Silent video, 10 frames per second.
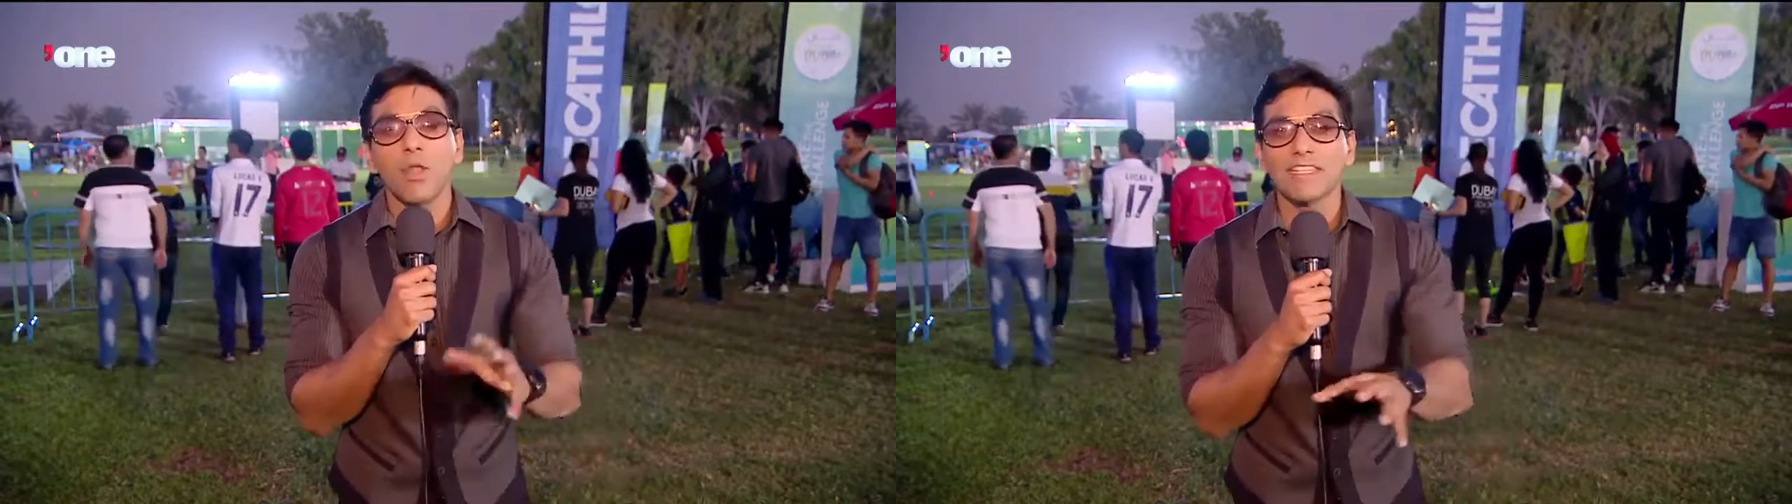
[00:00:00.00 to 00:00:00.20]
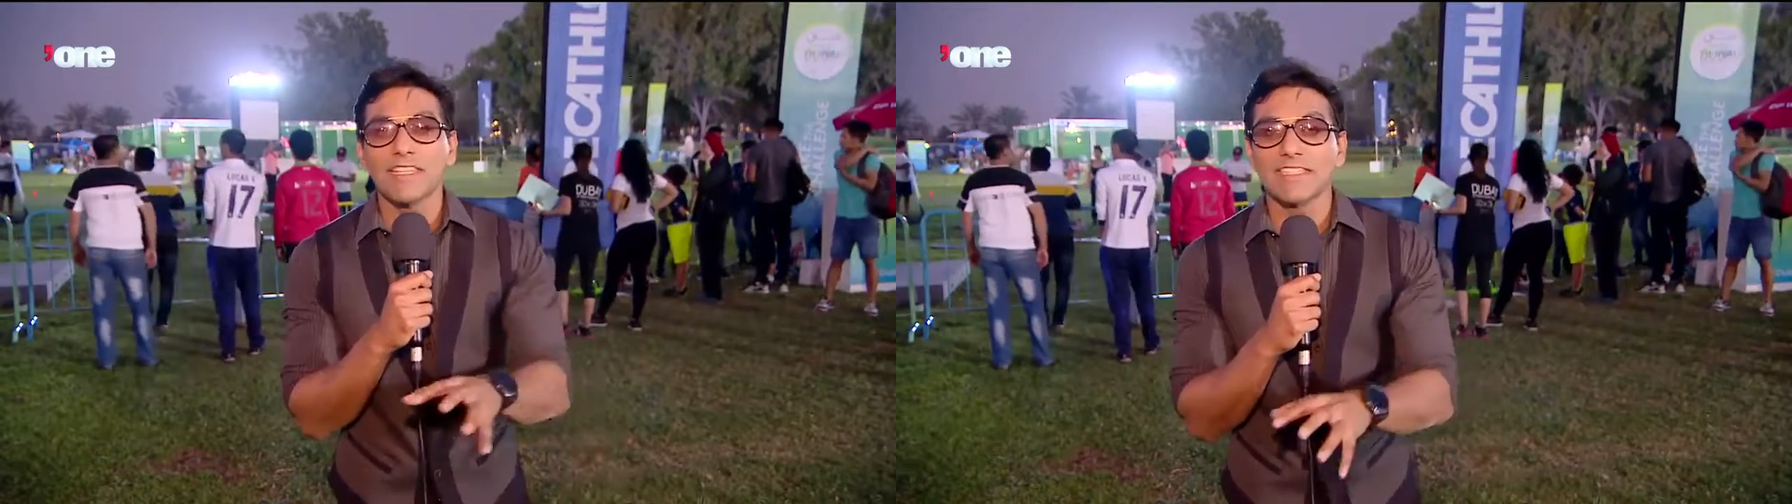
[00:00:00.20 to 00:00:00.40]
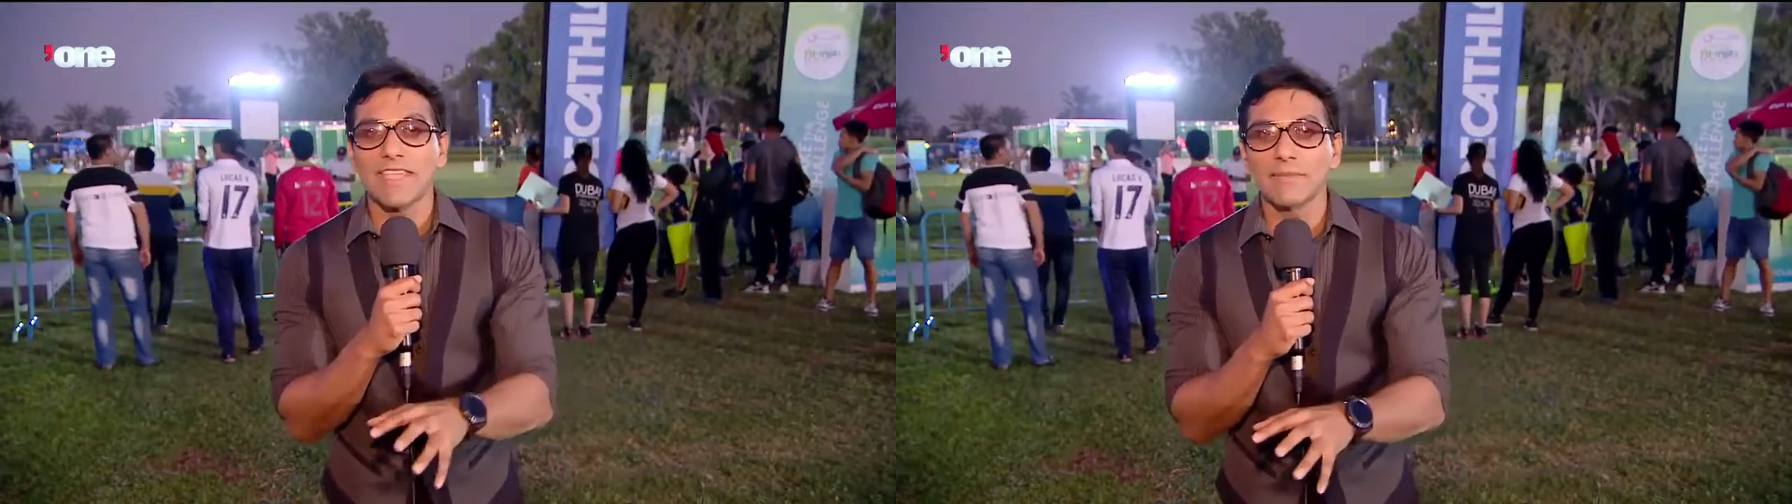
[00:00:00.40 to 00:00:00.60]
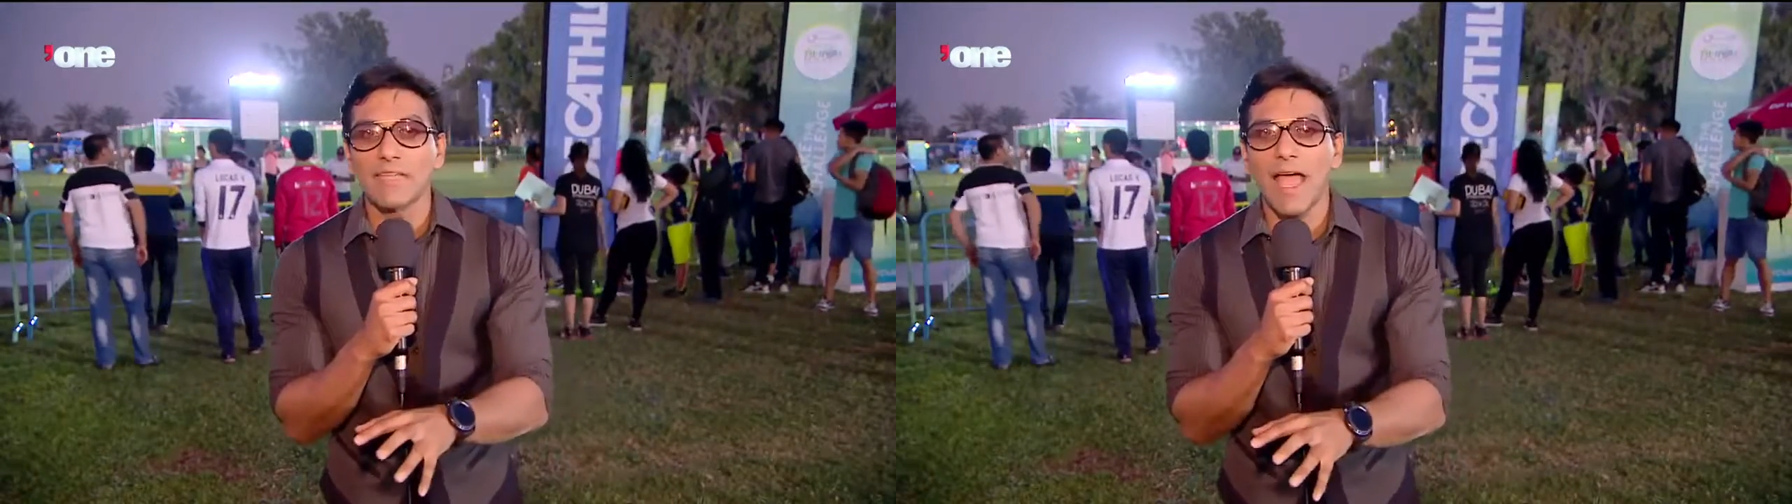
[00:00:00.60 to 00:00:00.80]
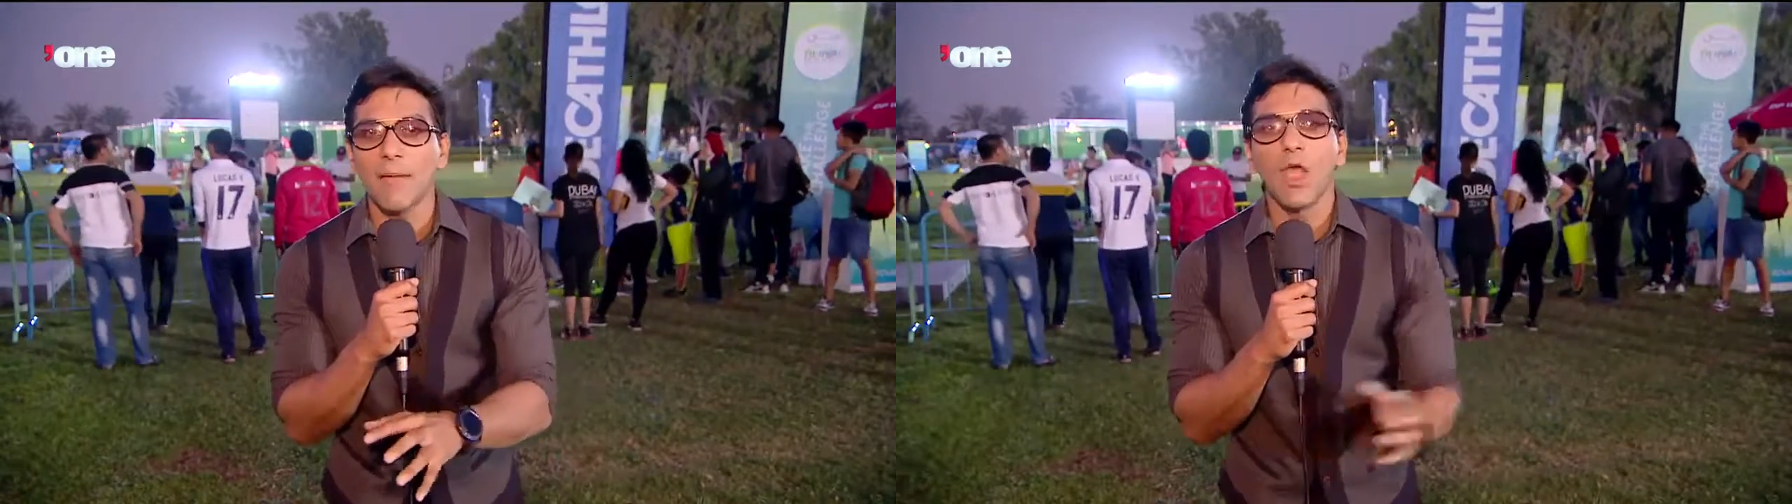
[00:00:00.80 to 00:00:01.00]
Plus, at the
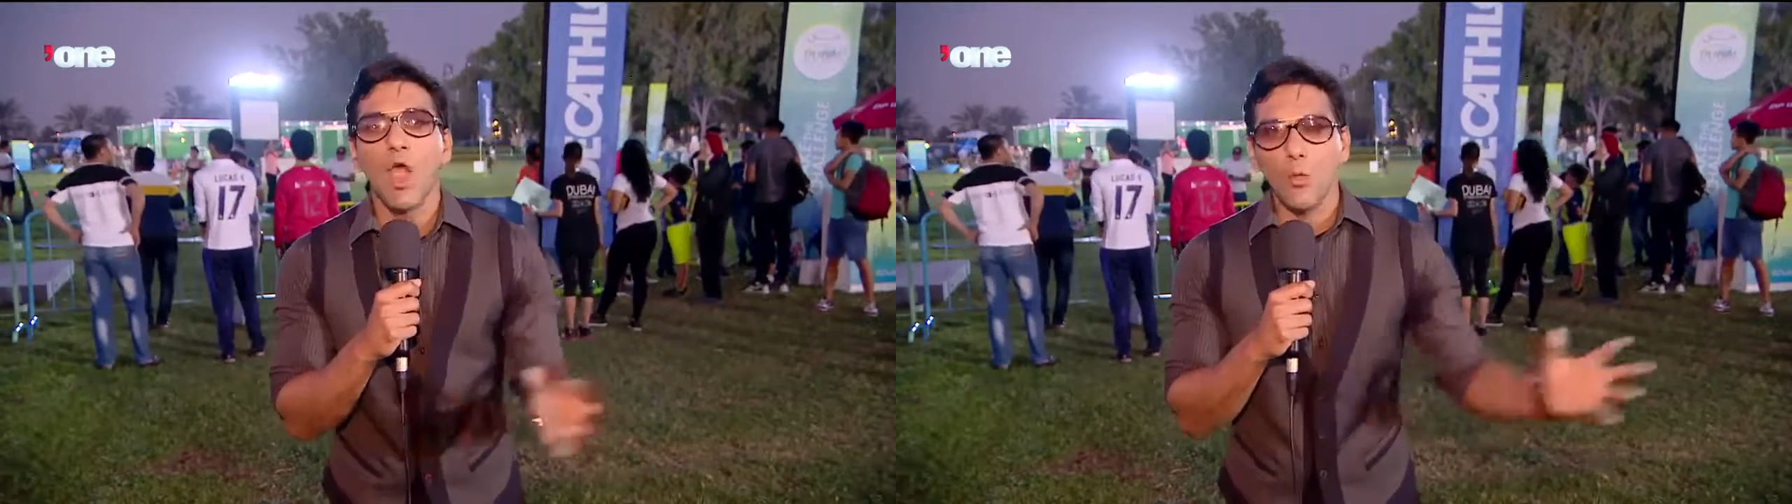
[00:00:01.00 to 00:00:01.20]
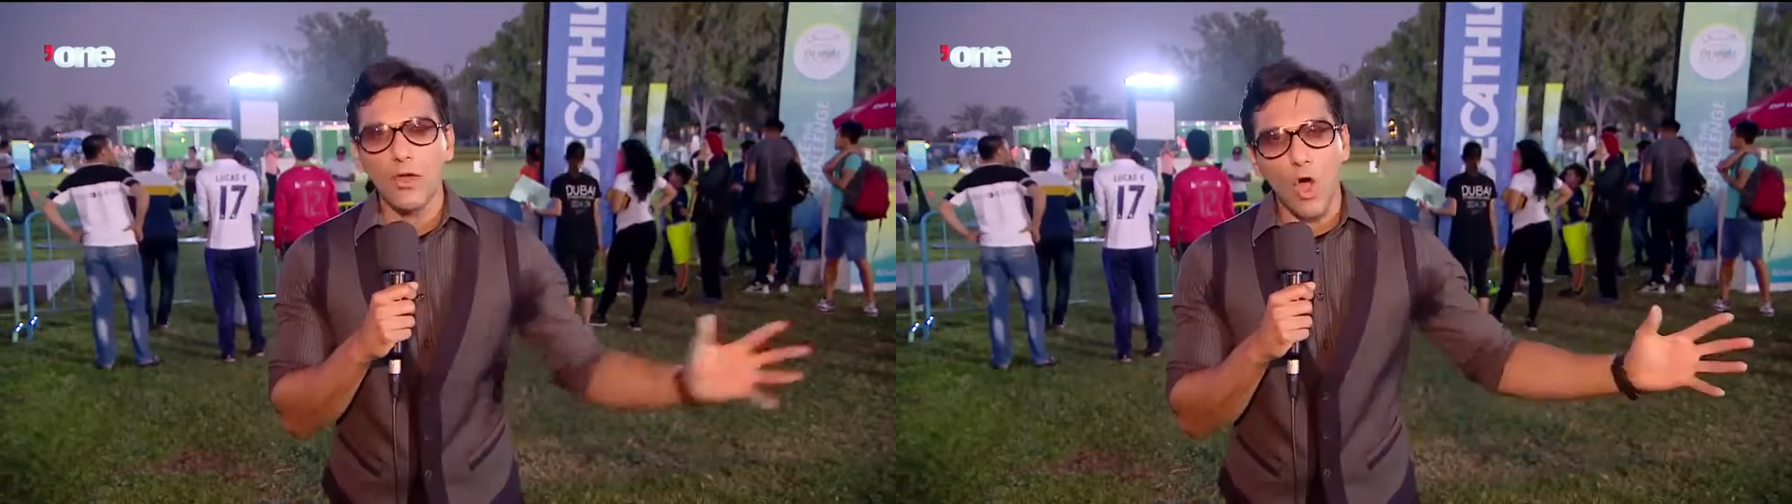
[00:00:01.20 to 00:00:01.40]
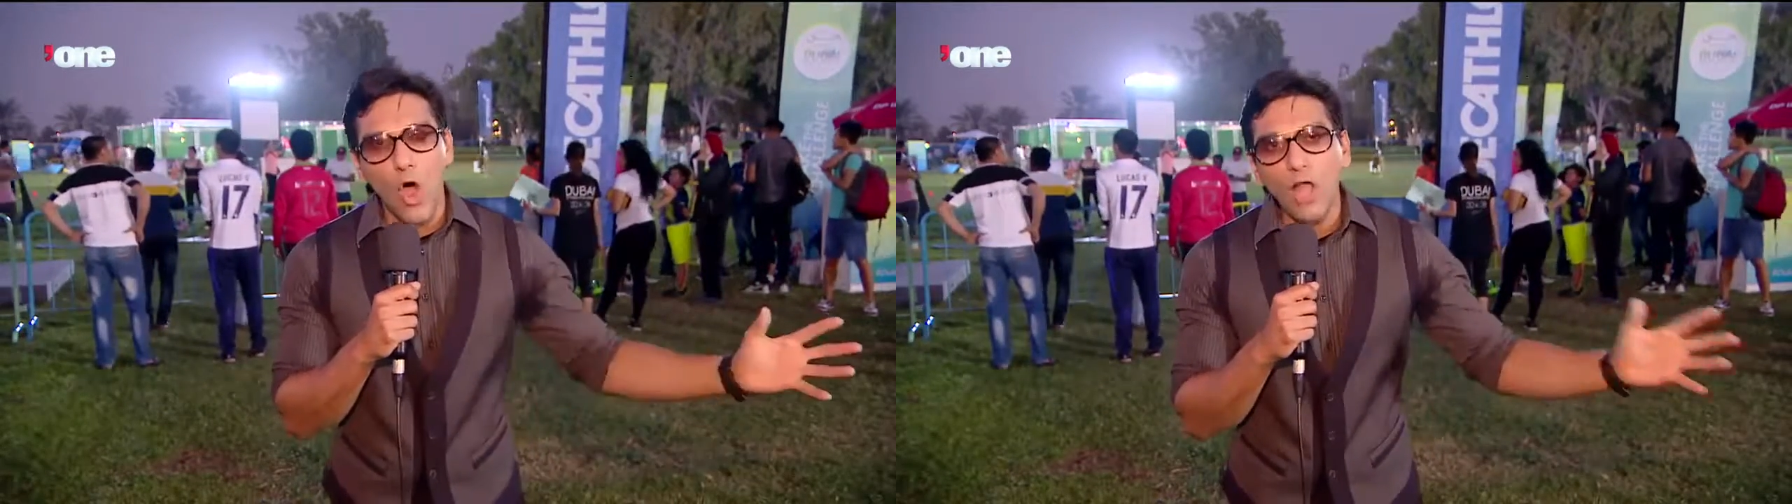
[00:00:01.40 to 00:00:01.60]
same time, we